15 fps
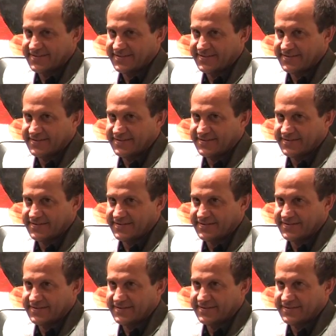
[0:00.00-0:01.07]

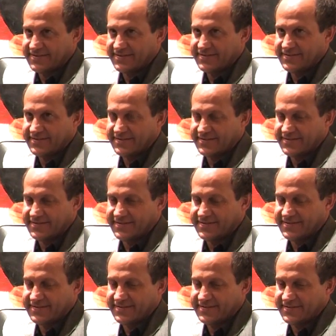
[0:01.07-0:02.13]

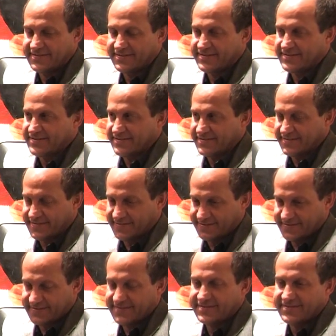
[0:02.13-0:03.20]

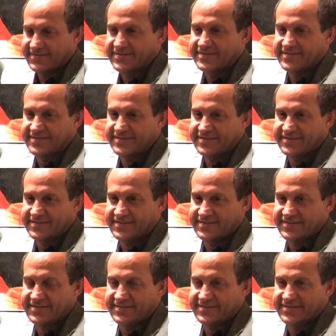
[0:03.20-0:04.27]

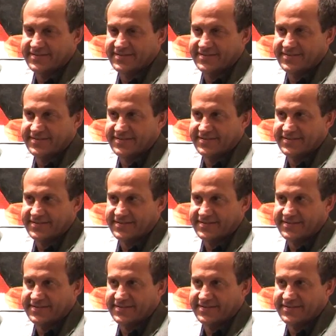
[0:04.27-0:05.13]
(not speaking)